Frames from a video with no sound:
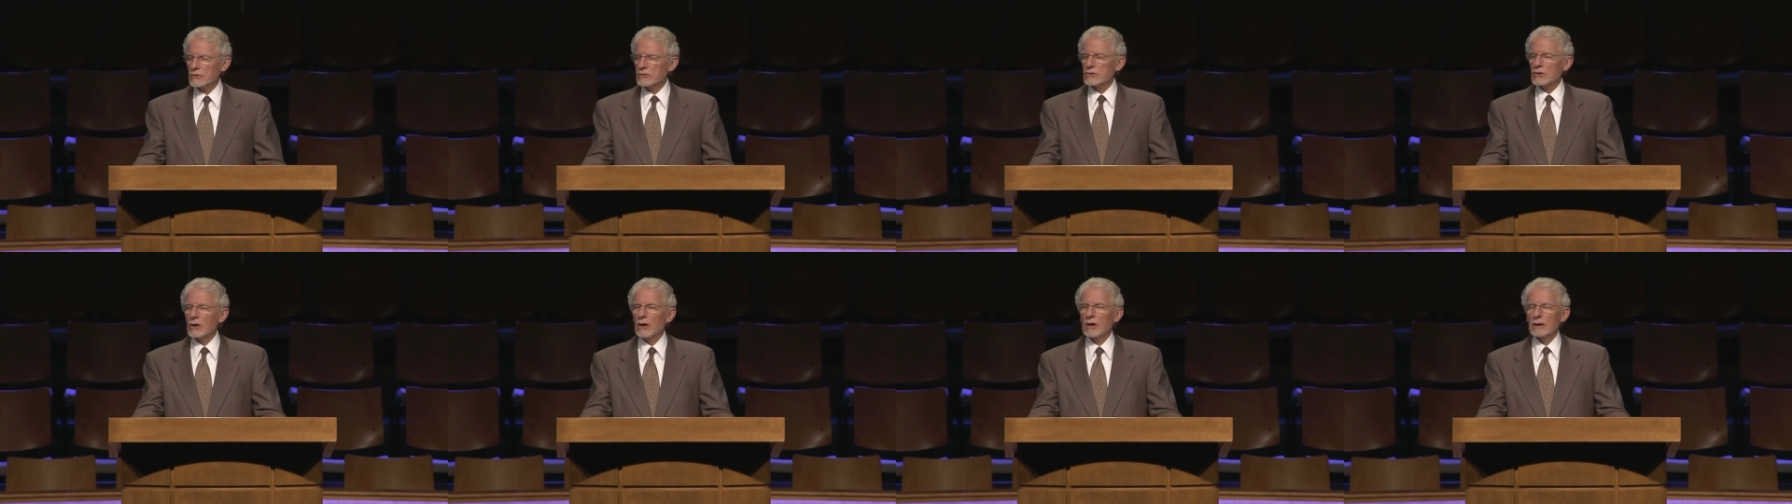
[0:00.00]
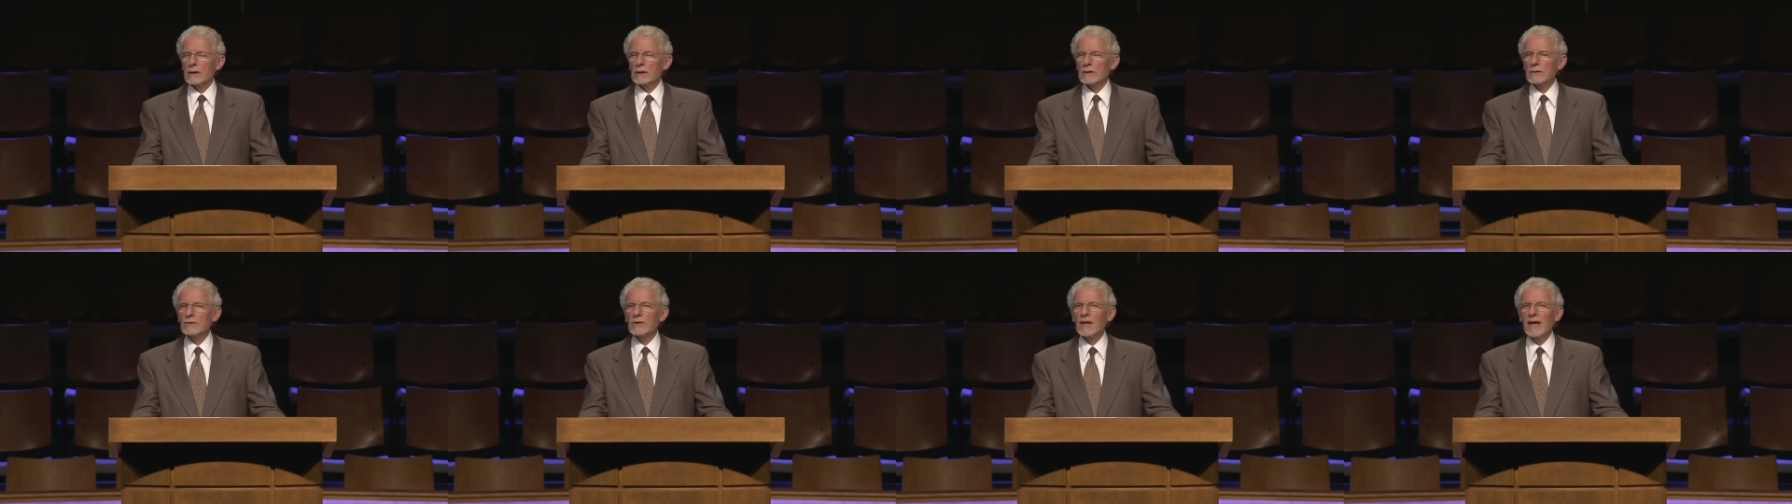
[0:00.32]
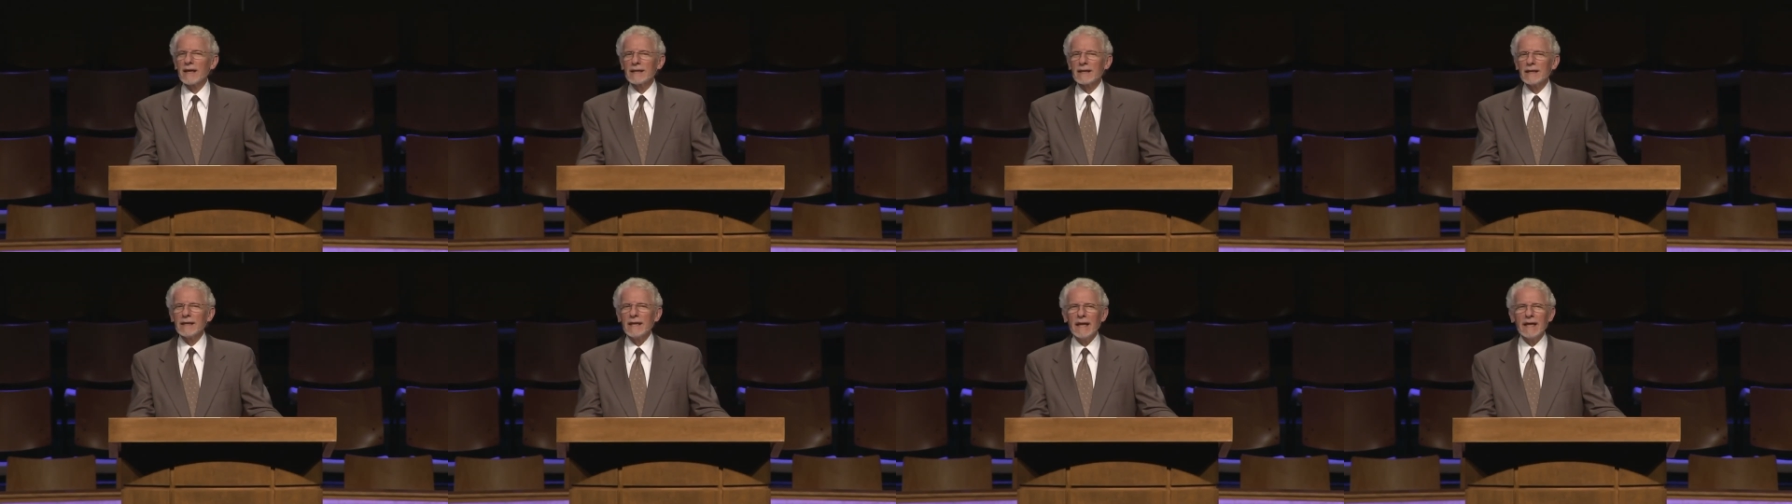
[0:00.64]
Sardis
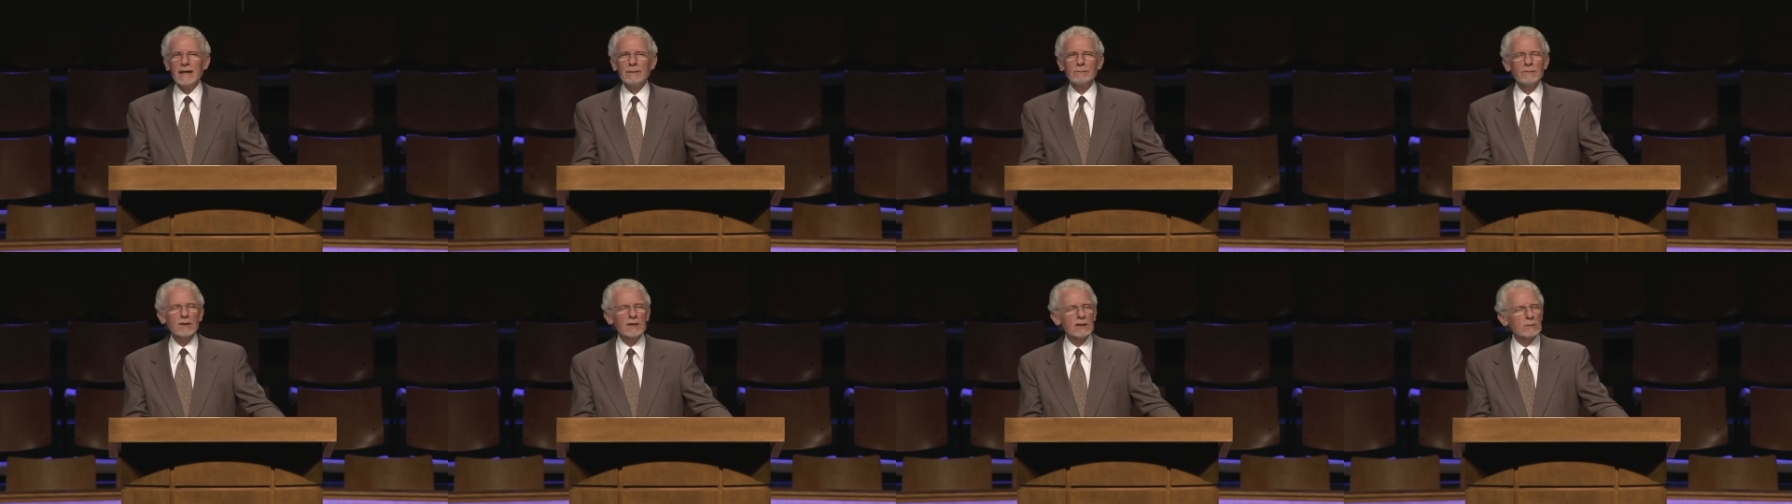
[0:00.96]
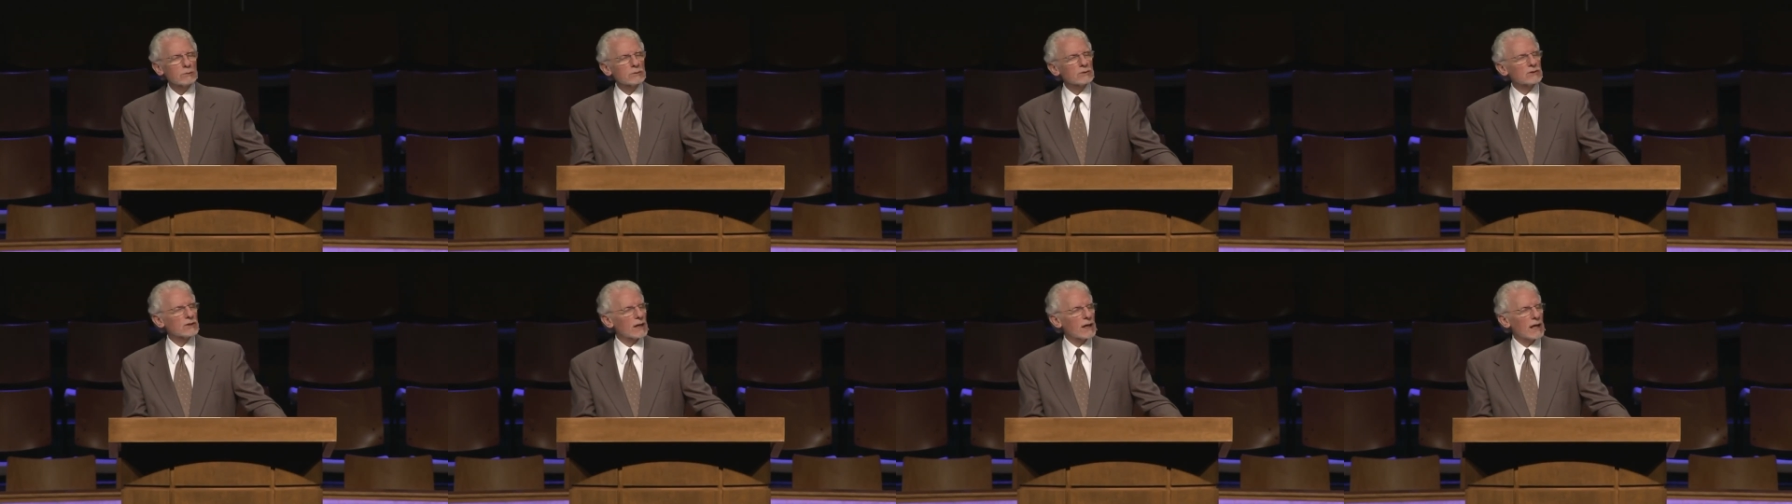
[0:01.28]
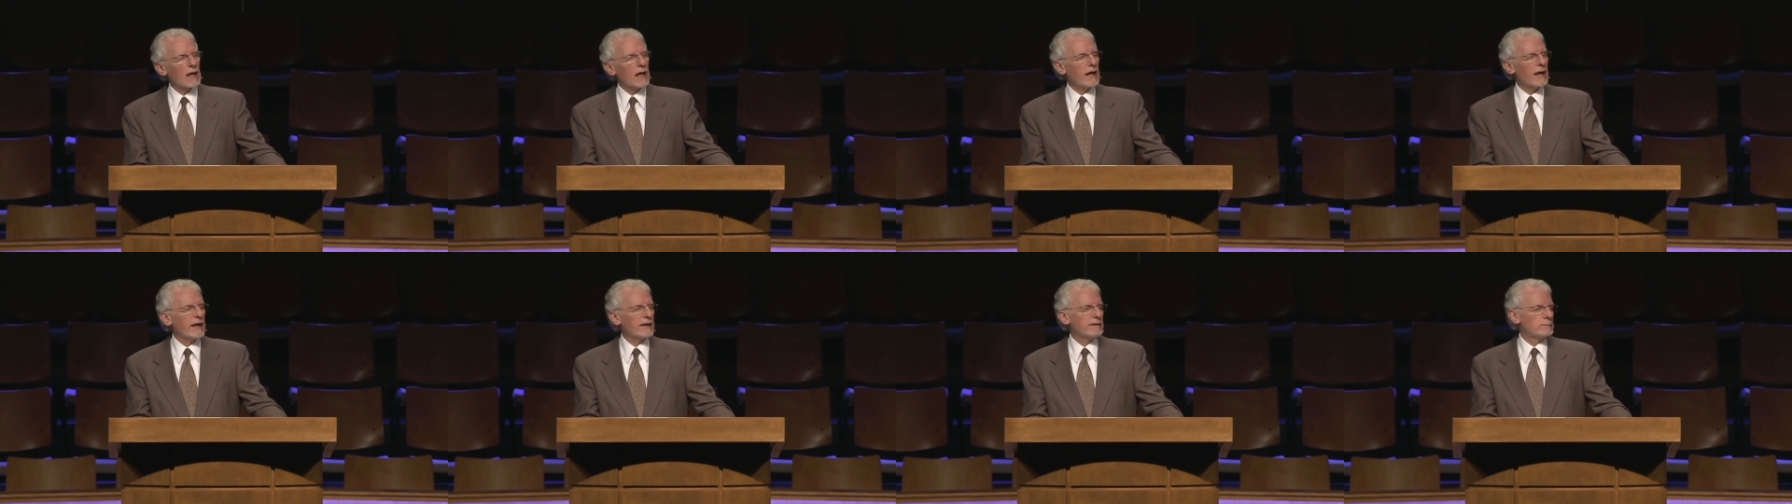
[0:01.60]
had a name that it was
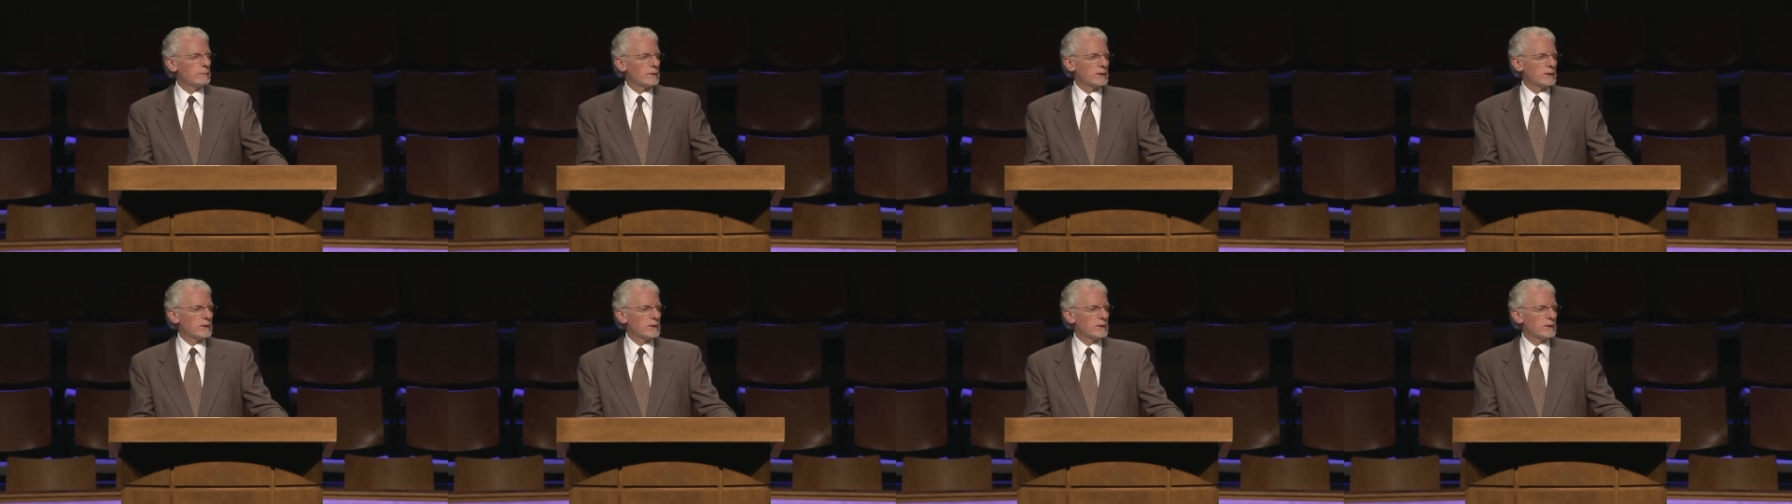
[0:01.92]
alive,